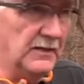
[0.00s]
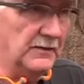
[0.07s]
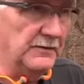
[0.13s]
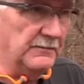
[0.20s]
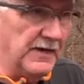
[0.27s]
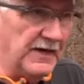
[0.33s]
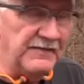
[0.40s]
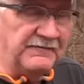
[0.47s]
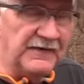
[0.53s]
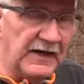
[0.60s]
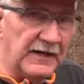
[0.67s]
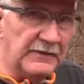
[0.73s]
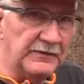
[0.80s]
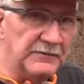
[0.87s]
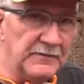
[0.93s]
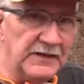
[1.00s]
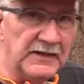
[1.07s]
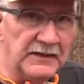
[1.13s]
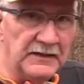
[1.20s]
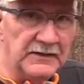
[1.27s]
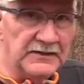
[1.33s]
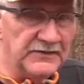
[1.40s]
main value to me
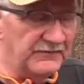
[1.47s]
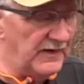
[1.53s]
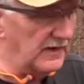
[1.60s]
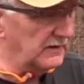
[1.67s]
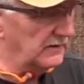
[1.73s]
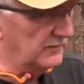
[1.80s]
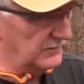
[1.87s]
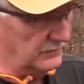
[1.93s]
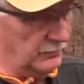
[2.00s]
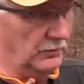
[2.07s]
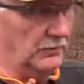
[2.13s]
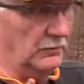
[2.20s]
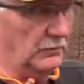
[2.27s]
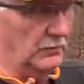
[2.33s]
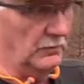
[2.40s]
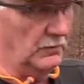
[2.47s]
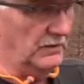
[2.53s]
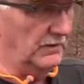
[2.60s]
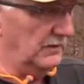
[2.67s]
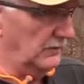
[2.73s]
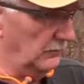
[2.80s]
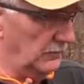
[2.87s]
is the fact it's World War
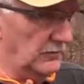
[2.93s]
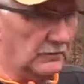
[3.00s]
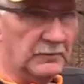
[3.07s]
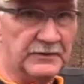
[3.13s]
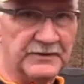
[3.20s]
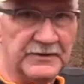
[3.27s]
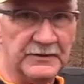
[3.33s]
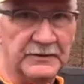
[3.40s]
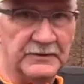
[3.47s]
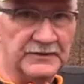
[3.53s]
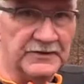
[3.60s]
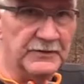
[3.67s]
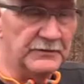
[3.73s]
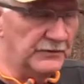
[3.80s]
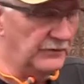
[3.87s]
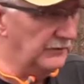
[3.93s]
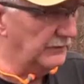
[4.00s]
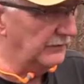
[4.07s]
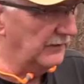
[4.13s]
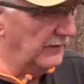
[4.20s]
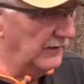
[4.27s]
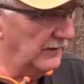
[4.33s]
I or World War II. It's so
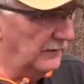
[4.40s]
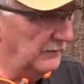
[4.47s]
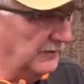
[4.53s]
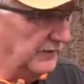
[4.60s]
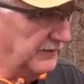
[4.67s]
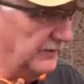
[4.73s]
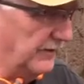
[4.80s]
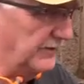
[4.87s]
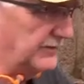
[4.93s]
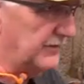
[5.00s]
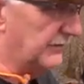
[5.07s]
cool. But you also